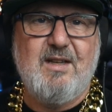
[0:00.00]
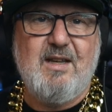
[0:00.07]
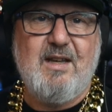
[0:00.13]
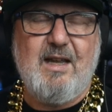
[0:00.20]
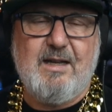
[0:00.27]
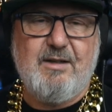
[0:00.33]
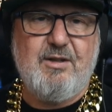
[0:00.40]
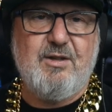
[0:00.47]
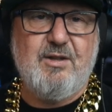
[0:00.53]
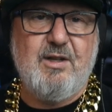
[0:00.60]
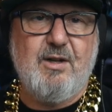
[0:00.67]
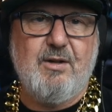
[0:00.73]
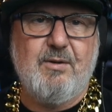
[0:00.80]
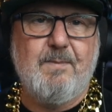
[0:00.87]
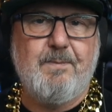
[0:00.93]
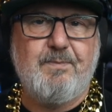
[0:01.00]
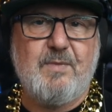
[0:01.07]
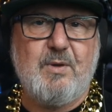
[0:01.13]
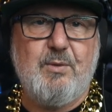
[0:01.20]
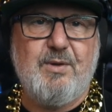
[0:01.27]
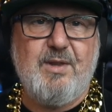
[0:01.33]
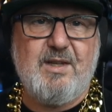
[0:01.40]
How do you know?
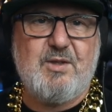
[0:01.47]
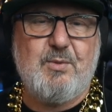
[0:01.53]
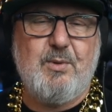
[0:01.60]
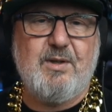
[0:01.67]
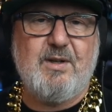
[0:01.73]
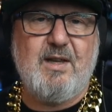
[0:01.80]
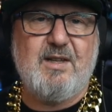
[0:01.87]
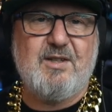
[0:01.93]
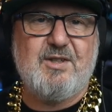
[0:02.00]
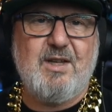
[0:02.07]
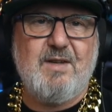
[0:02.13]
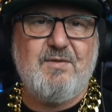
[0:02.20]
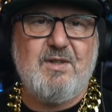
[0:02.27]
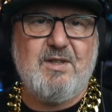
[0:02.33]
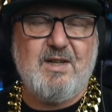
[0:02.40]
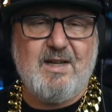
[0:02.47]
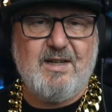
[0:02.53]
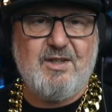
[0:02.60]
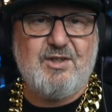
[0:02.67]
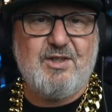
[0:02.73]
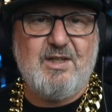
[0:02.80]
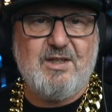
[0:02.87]
Well, that's what a safety data
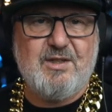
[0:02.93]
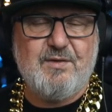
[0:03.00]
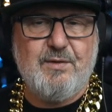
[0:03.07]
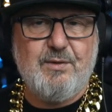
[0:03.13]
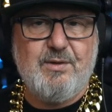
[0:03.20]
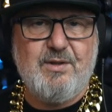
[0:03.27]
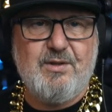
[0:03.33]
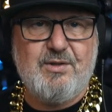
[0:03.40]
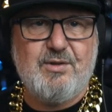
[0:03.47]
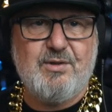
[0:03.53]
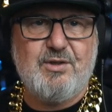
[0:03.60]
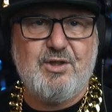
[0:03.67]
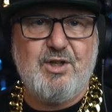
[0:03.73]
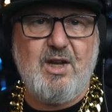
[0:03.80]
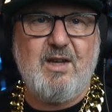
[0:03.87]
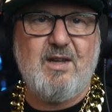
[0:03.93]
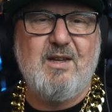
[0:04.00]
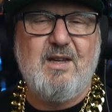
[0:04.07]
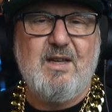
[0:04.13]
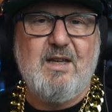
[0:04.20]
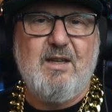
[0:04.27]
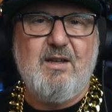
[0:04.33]
sheet is for. You should check
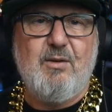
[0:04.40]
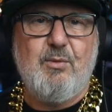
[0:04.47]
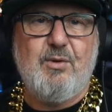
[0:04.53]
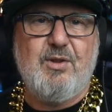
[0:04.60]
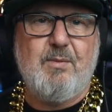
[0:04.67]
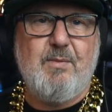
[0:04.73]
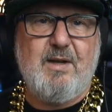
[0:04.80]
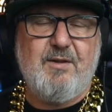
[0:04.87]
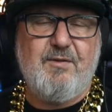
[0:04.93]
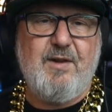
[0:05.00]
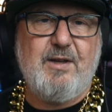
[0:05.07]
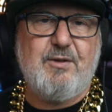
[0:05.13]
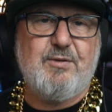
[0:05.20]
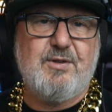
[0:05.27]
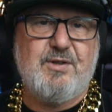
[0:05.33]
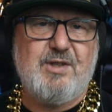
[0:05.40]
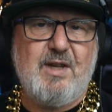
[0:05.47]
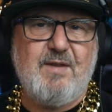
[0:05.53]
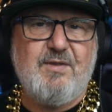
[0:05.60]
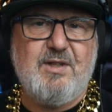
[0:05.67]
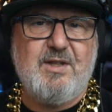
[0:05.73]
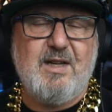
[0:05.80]
with the manufacturer's
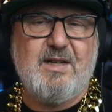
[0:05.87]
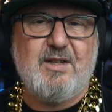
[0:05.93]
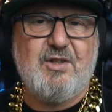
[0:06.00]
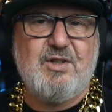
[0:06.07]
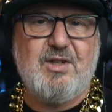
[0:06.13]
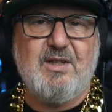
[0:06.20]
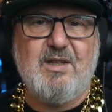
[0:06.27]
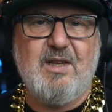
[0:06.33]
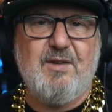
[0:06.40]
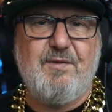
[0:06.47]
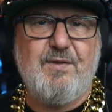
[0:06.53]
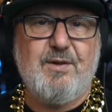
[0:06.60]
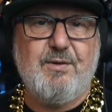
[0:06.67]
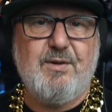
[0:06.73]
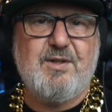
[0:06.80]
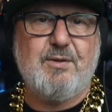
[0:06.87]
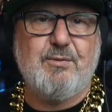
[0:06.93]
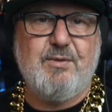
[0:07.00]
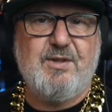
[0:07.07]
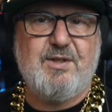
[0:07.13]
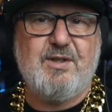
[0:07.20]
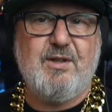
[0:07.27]
safety data sheet if there is a
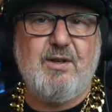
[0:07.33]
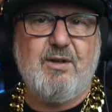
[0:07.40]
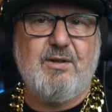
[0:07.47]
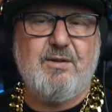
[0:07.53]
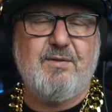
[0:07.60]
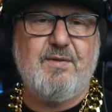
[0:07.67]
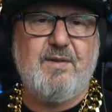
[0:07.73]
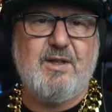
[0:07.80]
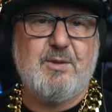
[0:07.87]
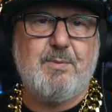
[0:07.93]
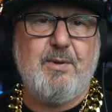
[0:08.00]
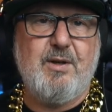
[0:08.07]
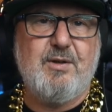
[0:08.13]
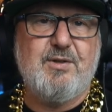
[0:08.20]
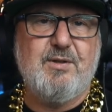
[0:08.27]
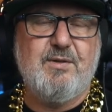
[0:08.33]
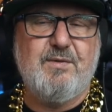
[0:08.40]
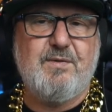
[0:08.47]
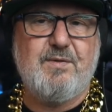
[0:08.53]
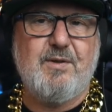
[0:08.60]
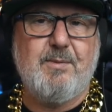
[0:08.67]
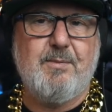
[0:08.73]
risk of explosion
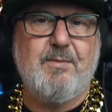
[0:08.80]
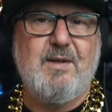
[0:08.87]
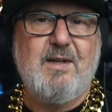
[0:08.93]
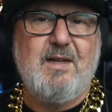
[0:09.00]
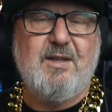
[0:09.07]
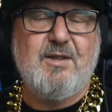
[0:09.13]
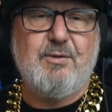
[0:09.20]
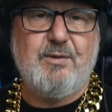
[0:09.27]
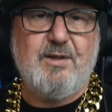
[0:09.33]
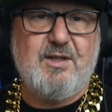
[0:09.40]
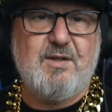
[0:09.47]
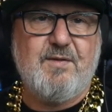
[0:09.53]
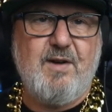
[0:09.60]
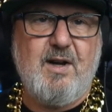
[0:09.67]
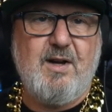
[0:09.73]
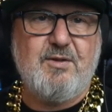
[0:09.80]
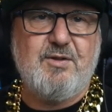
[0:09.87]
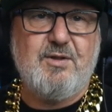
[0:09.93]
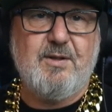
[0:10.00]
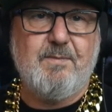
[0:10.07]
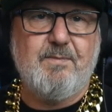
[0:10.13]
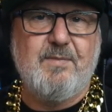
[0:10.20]
from the release of
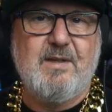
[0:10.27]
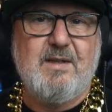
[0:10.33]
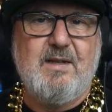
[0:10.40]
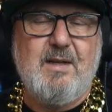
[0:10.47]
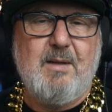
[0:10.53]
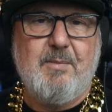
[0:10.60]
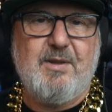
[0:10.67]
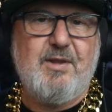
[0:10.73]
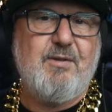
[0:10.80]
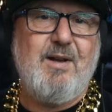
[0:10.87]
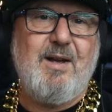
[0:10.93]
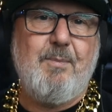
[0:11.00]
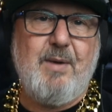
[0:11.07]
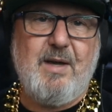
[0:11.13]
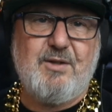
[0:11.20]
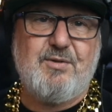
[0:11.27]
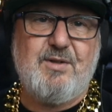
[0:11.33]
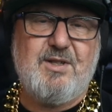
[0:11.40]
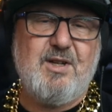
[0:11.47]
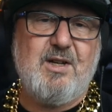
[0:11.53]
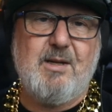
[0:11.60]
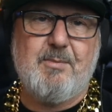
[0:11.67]
hydrogen. But there are battery
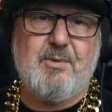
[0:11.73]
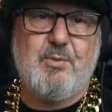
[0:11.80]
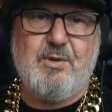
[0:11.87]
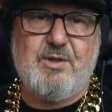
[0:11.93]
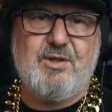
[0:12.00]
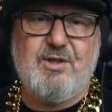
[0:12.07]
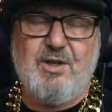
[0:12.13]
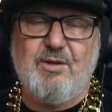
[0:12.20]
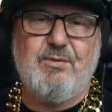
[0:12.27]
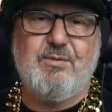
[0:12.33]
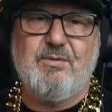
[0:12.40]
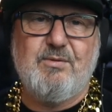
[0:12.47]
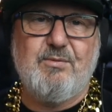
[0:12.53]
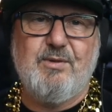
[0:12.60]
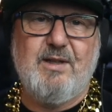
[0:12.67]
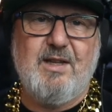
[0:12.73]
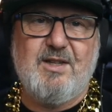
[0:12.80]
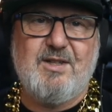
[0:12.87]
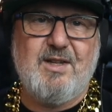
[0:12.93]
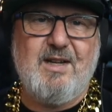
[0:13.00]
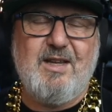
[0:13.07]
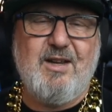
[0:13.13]
types which don't
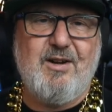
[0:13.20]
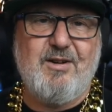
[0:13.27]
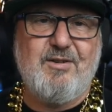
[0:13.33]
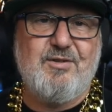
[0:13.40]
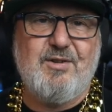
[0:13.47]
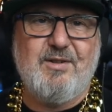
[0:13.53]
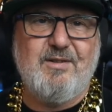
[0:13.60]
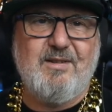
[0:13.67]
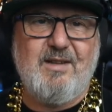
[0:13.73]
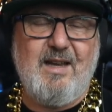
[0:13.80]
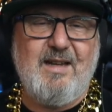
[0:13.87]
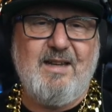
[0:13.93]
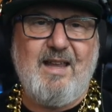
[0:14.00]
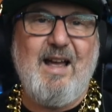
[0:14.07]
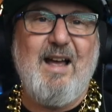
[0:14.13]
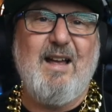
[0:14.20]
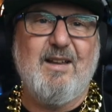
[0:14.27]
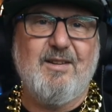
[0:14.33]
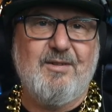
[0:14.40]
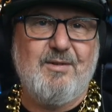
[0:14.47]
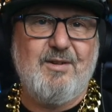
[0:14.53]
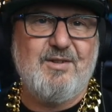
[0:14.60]
release any hydrogen and
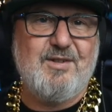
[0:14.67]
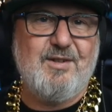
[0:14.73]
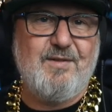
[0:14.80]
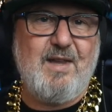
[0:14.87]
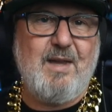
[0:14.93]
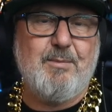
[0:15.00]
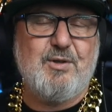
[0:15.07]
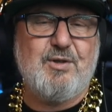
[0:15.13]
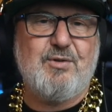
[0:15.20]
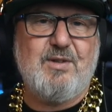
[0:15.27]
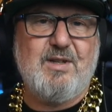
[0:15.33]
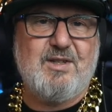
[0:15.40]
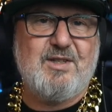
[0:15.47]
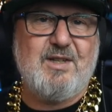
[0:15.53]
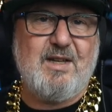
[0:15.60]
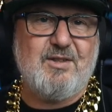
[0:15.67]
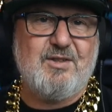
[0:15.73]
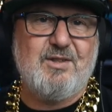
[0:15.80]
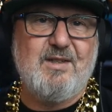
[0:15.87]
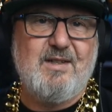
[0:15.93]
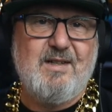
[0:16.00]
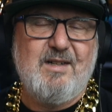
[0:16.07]
can't because the chemistry is such.